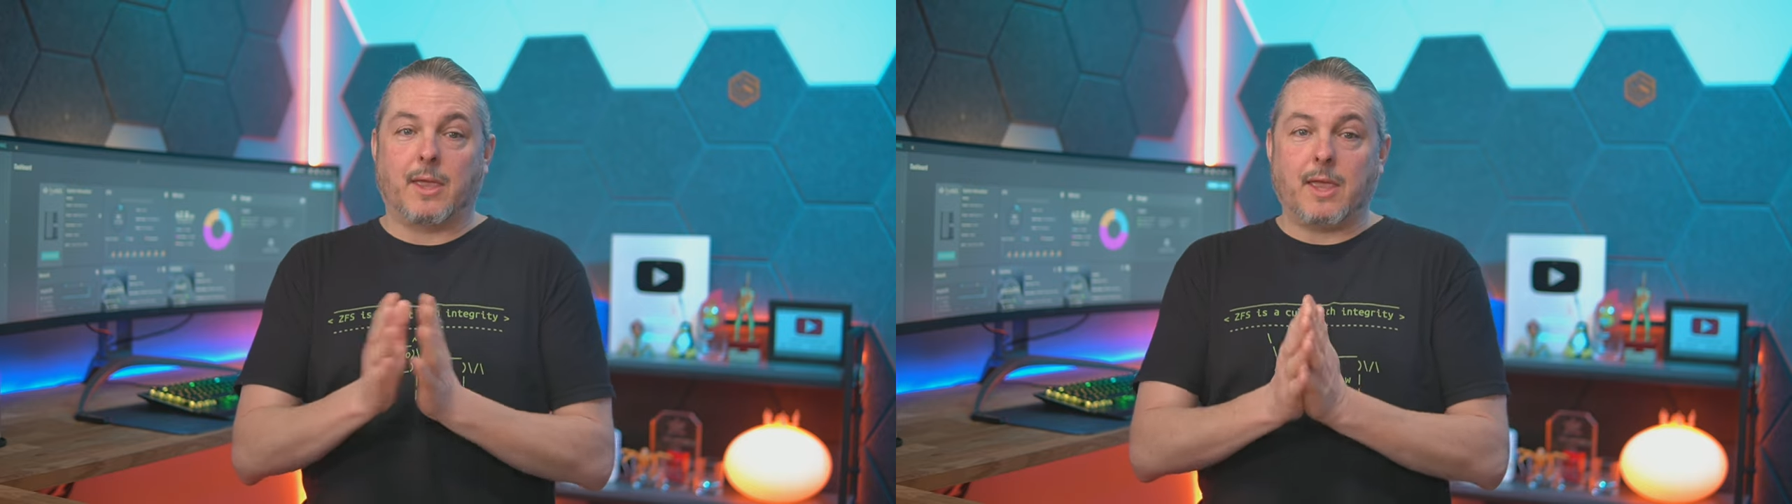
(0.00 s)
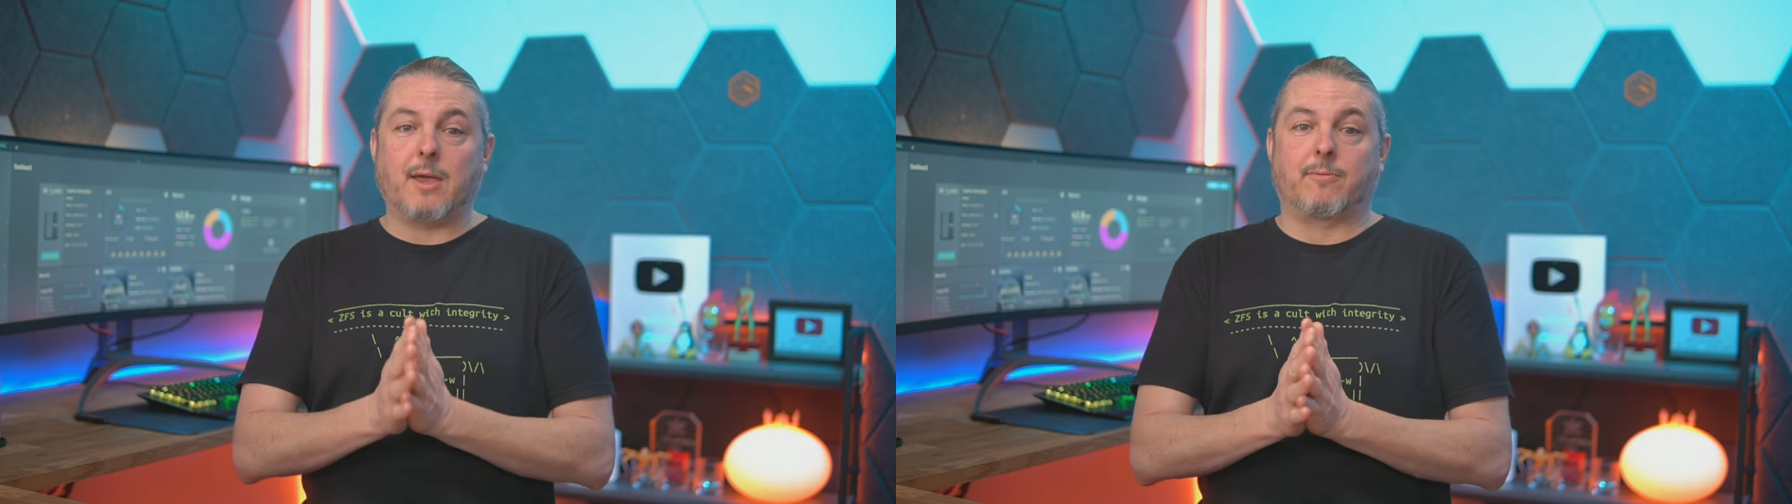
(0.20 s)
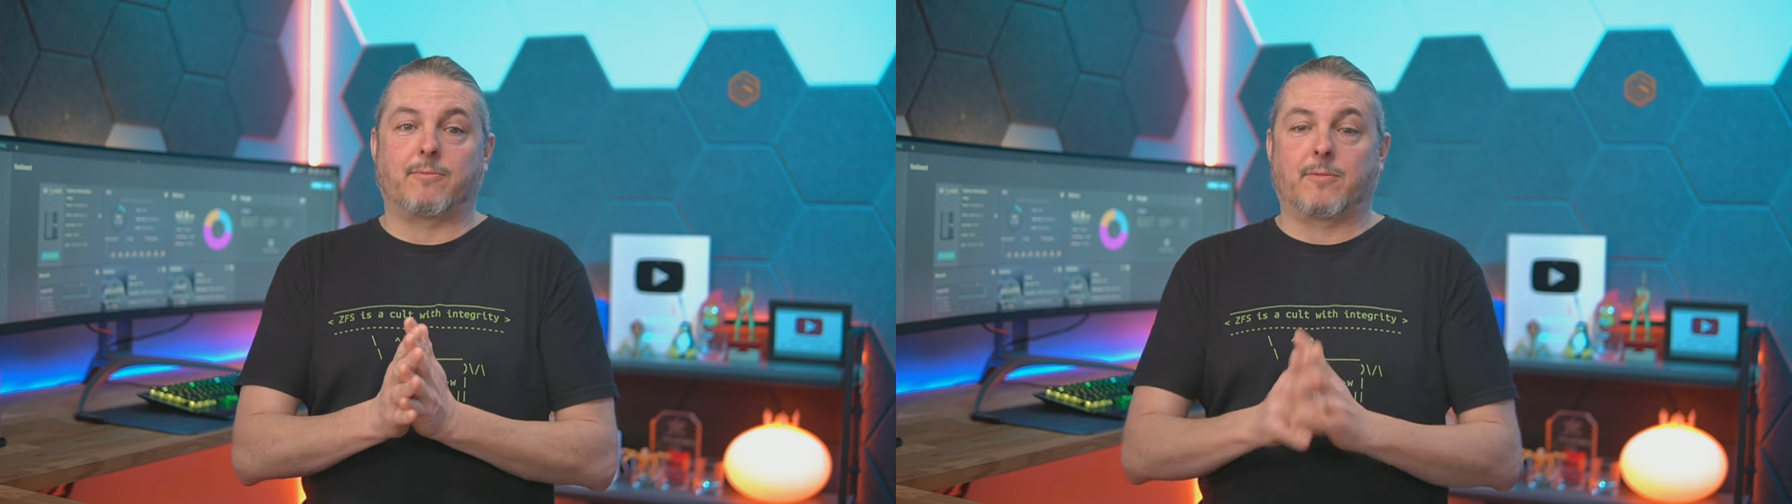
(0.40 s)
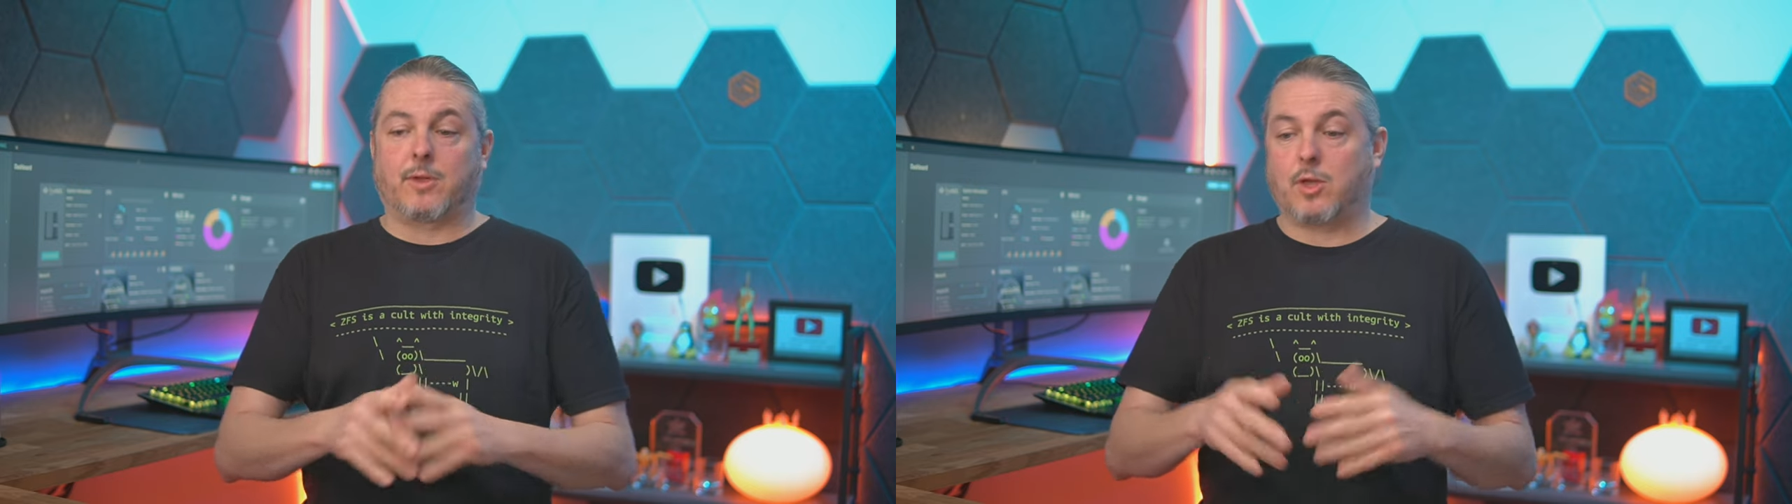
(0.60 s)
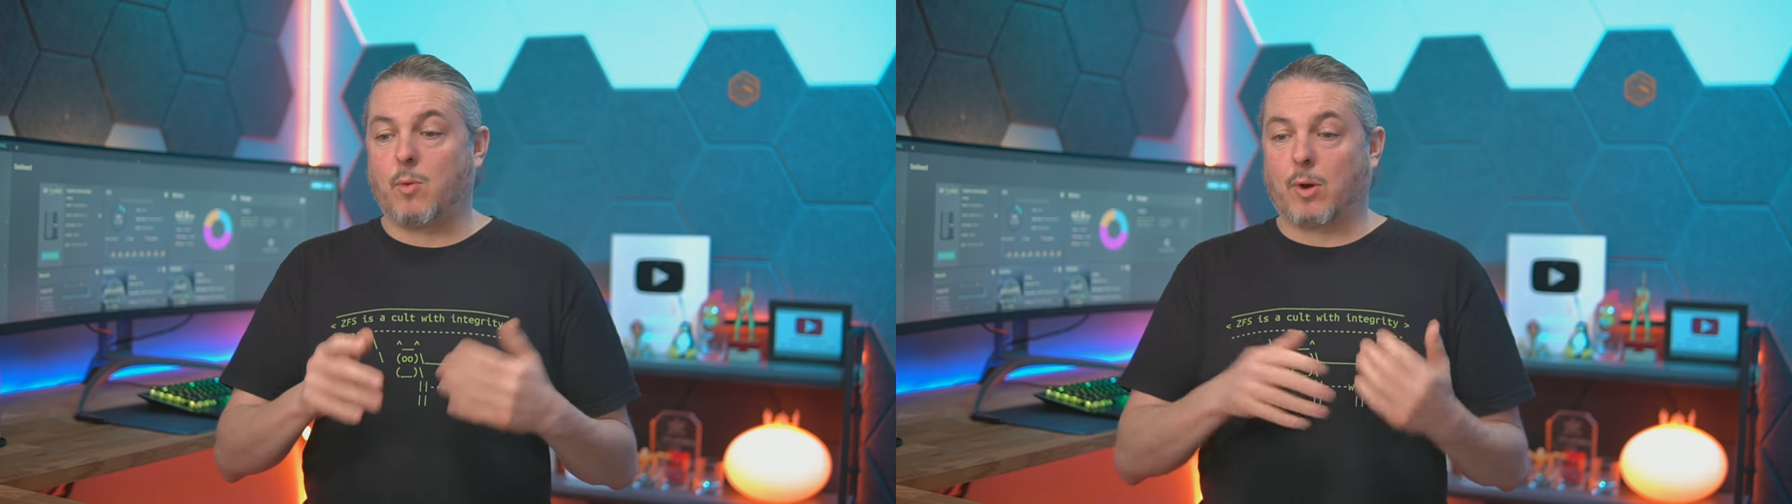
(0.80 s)
If
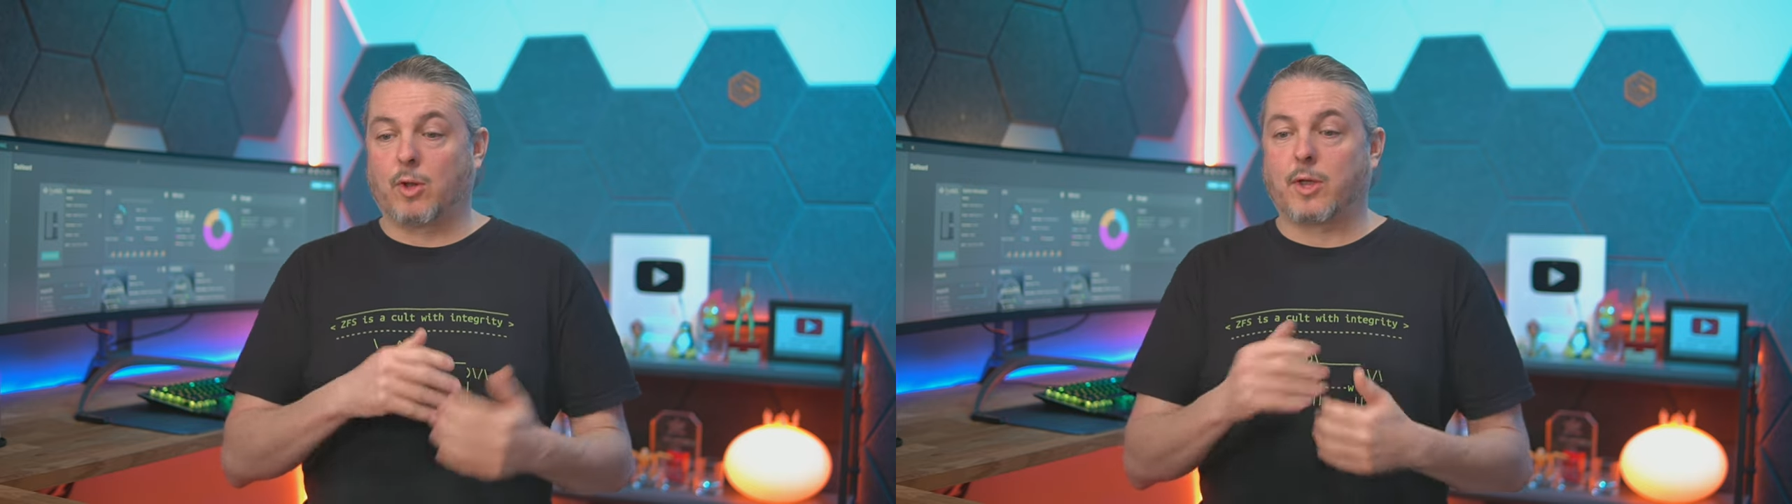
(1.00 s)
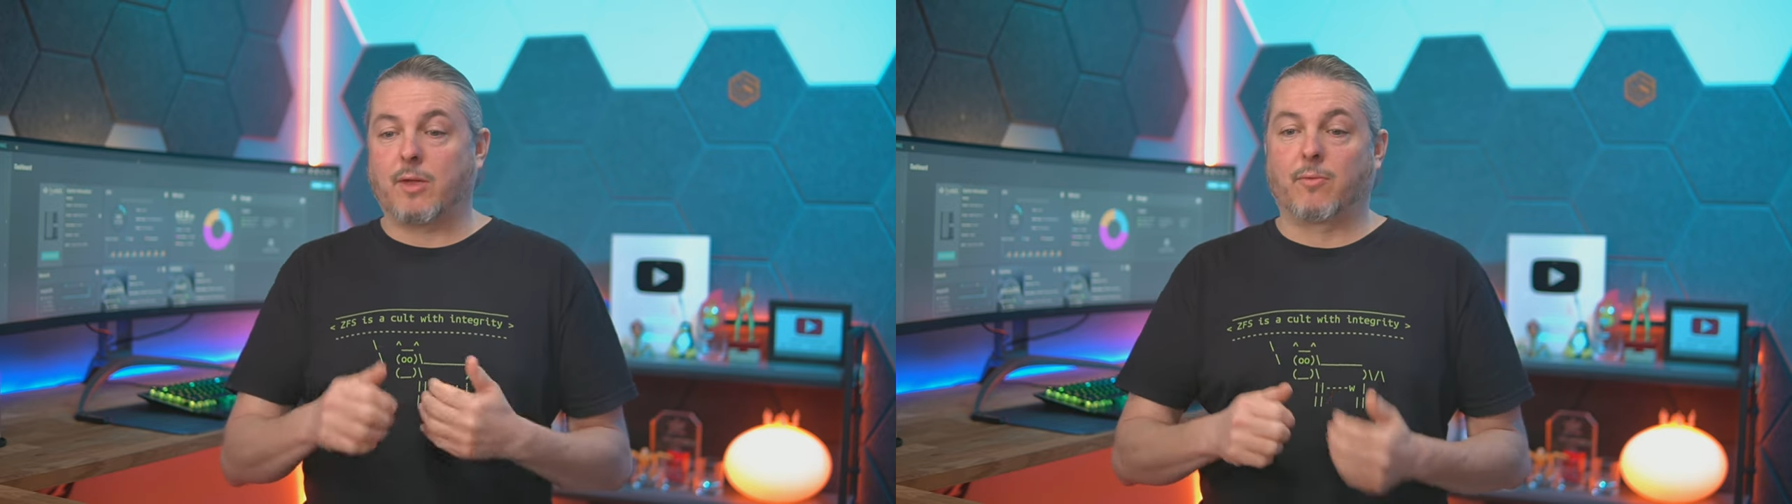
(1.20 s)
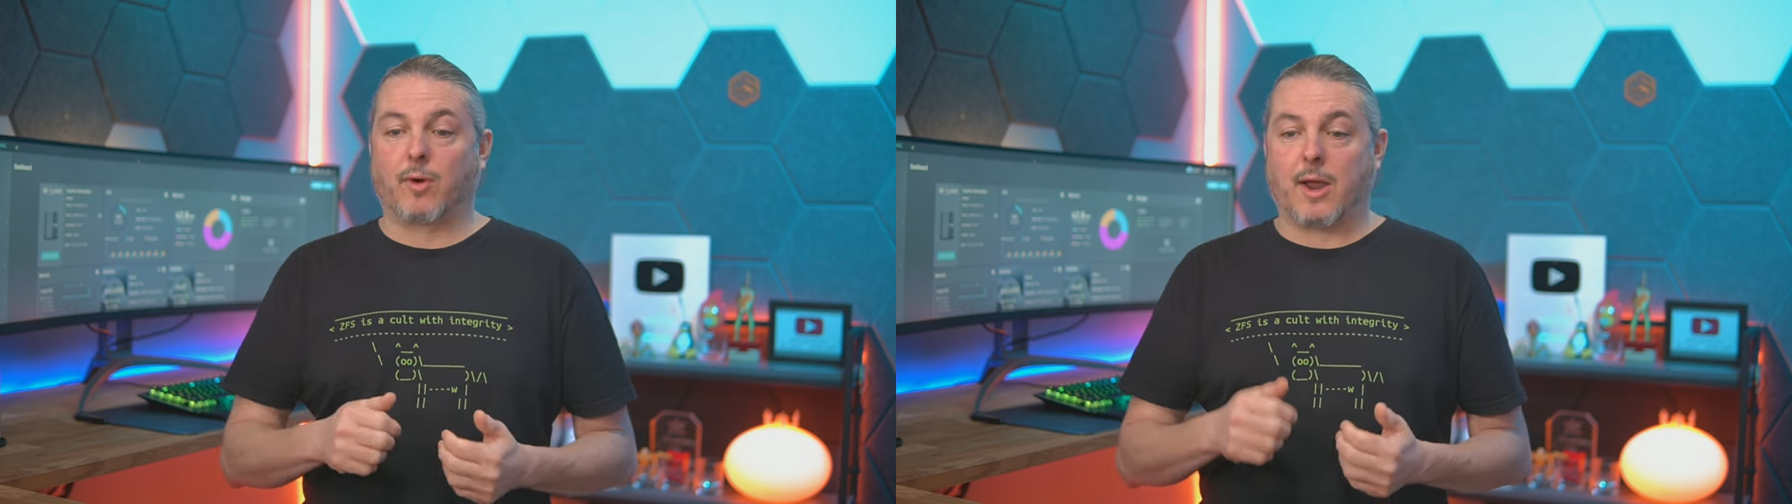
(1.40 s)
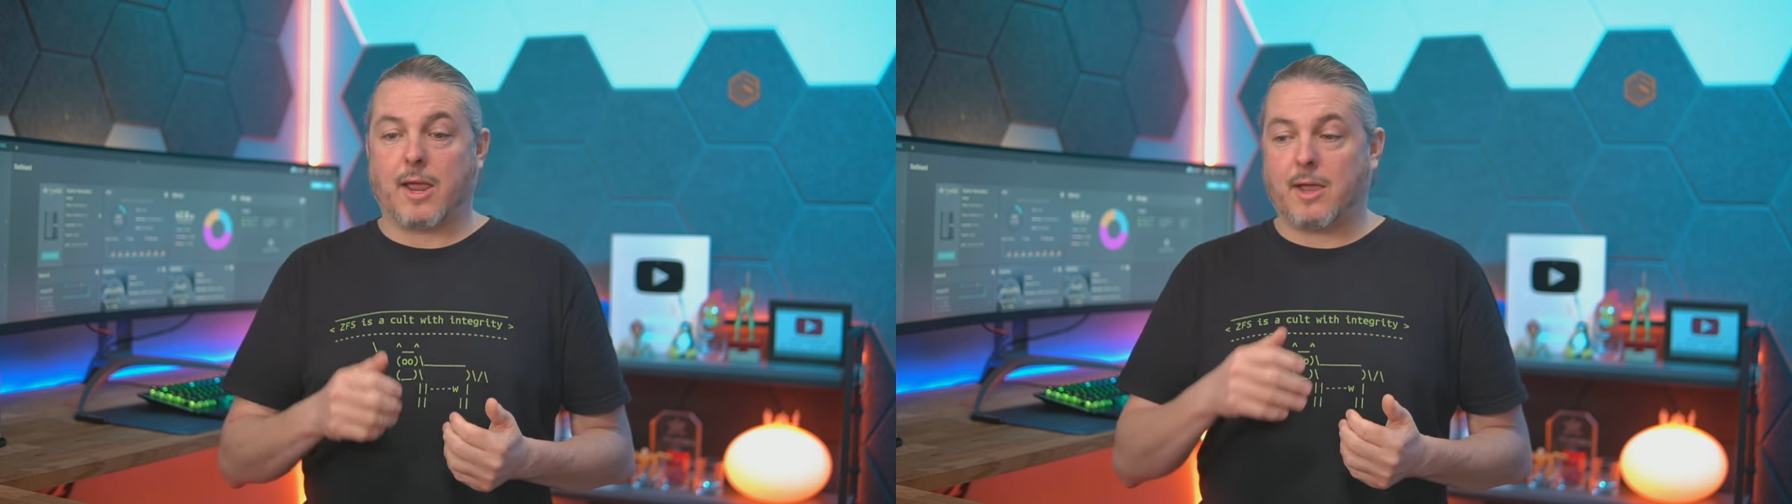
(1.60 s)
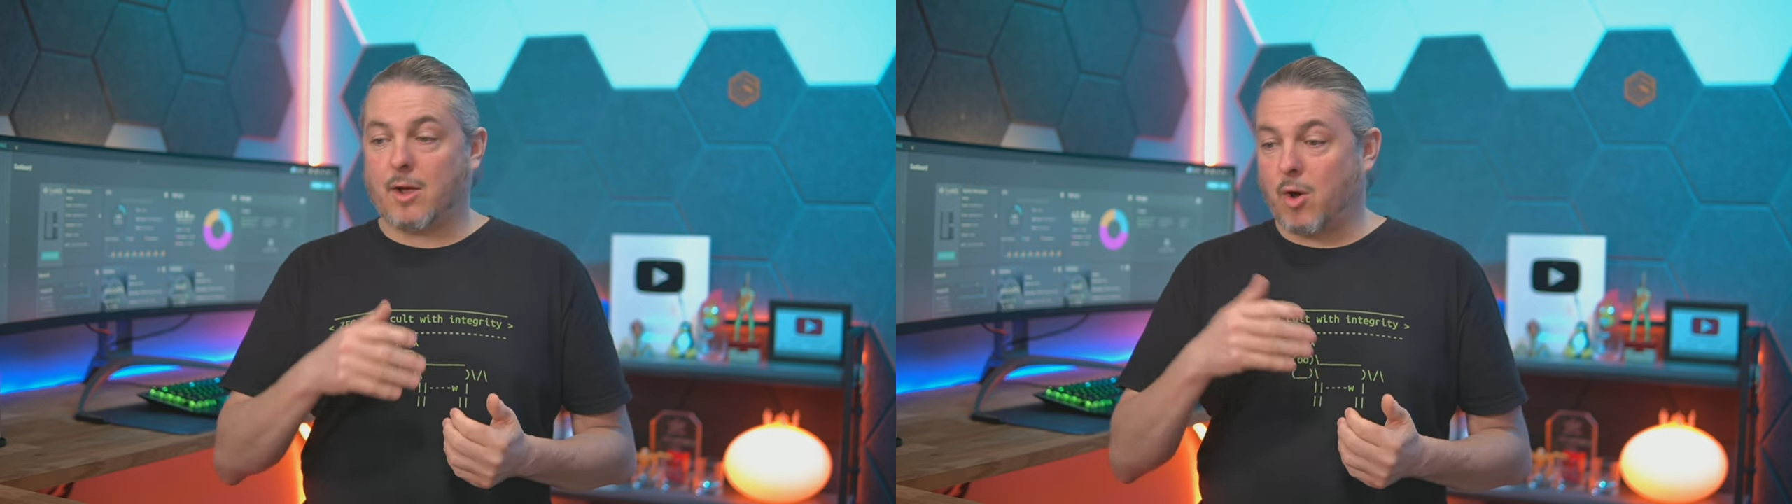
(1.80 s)
you are looking for a